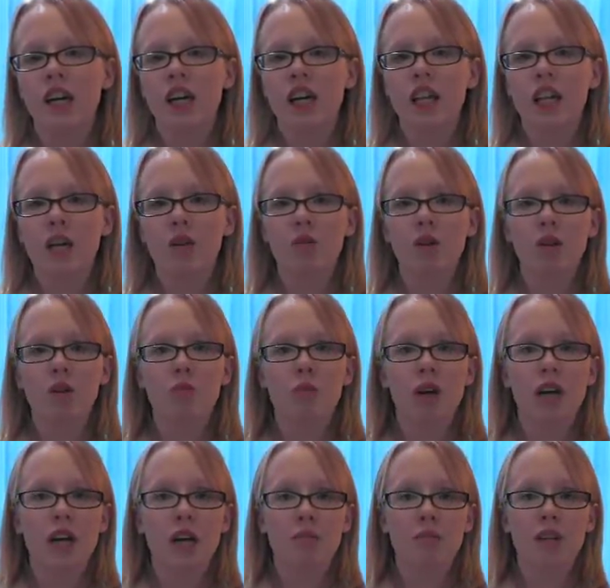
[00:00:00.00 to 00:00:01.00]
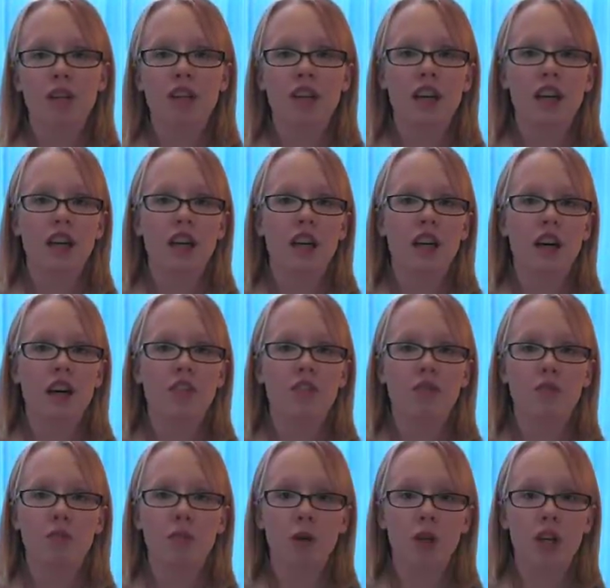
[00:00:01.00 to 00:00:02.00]
And then when you bring up the thing of
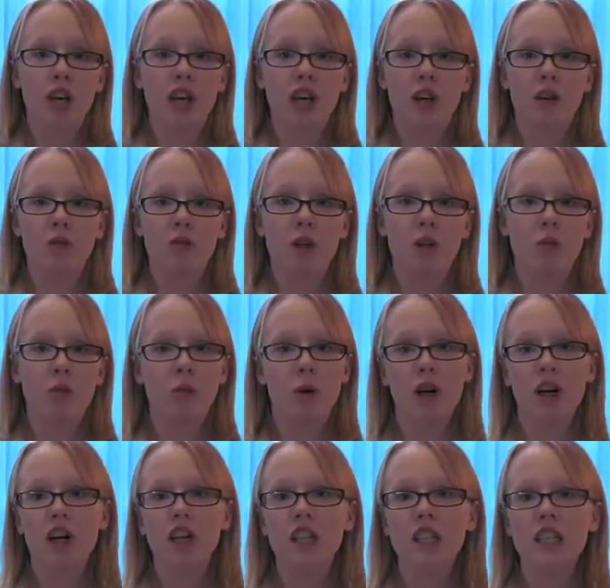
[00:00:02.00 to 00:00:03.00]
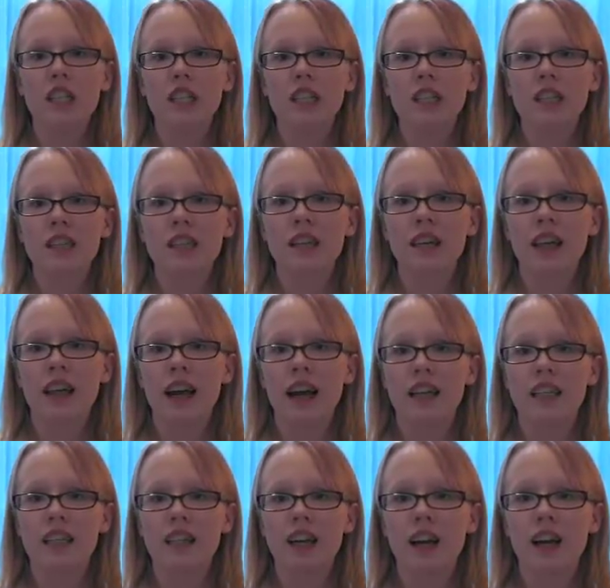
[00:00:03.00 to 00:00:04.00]
bullying with words,
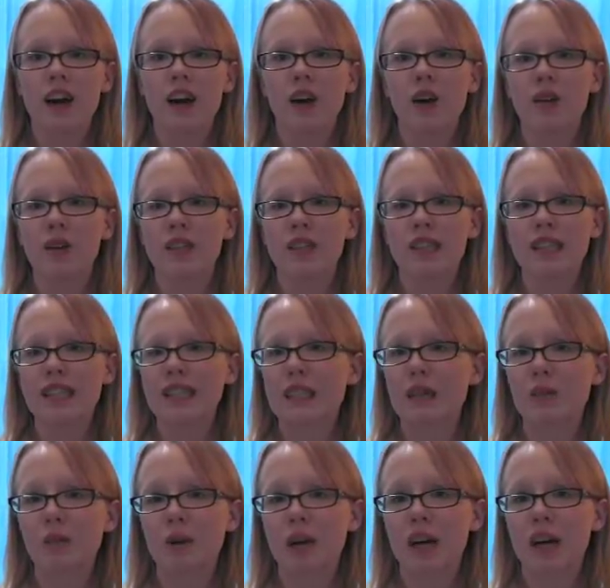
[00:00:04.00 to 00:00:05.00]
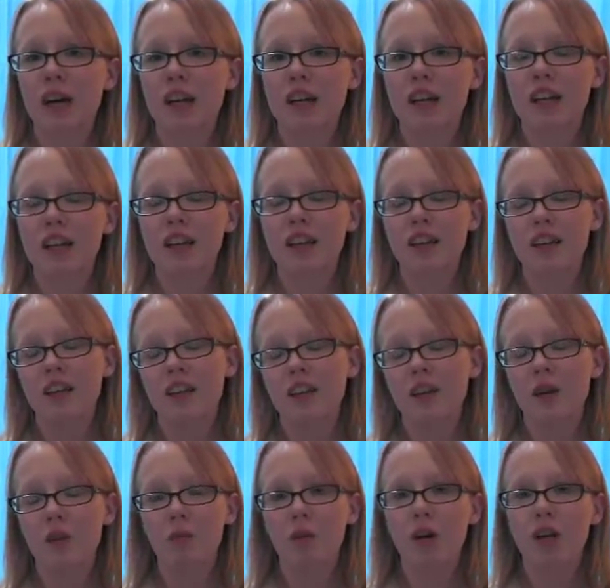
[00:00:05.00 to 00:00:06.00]
they say, oh, it's just a word.
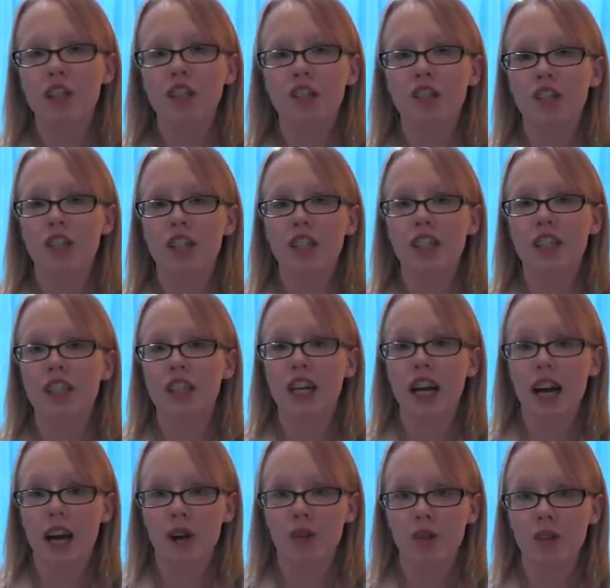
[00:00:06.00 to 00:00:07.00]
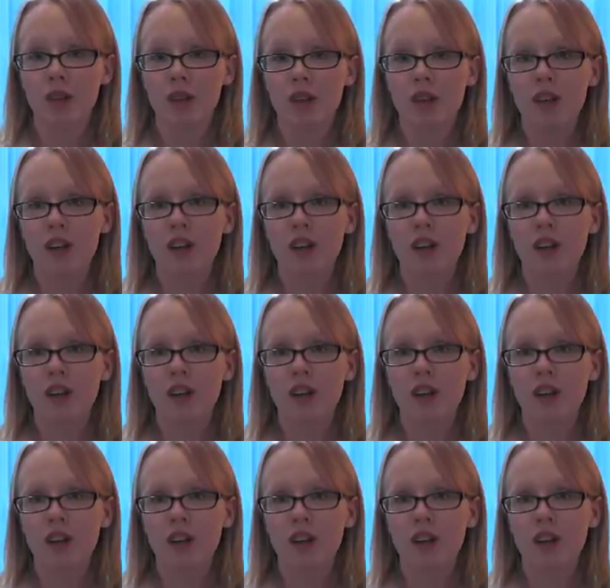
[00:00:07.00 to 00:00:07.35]
A word is just a sound.